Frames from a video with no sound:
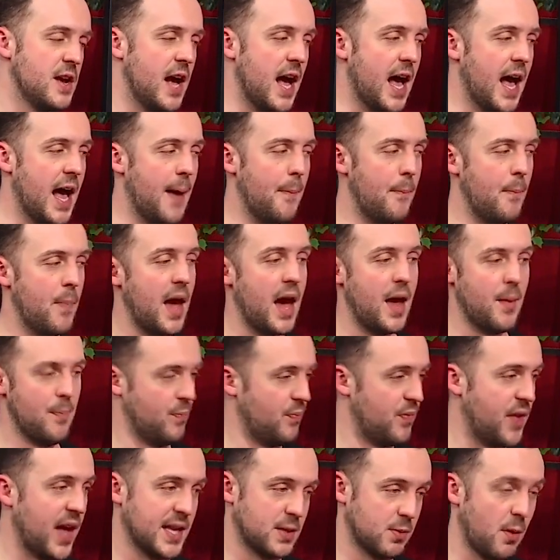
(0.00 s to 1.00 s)

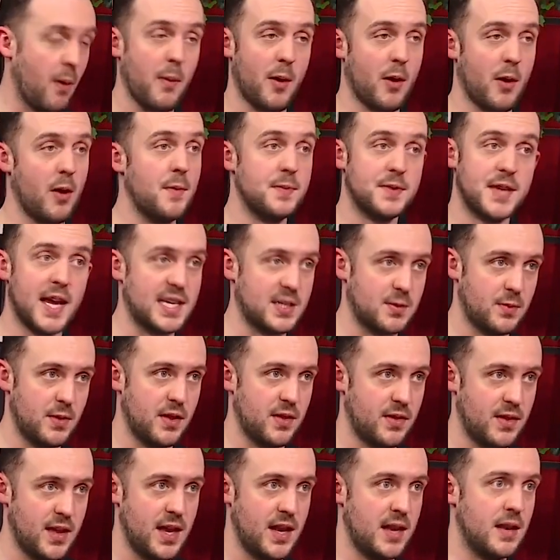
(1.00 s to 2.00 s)
And that's what we're obsessed
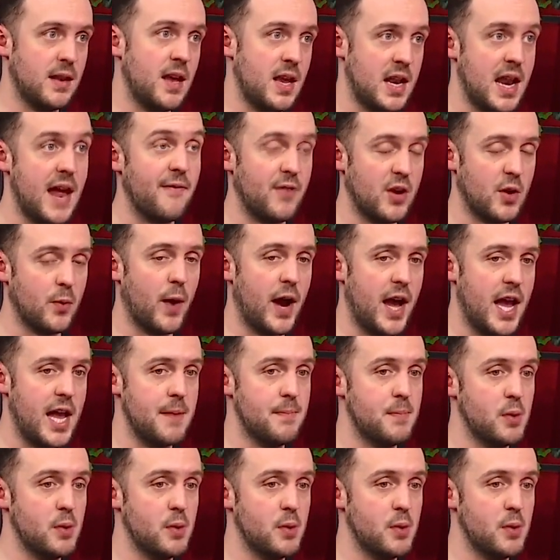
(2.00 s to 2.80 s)
with in every way,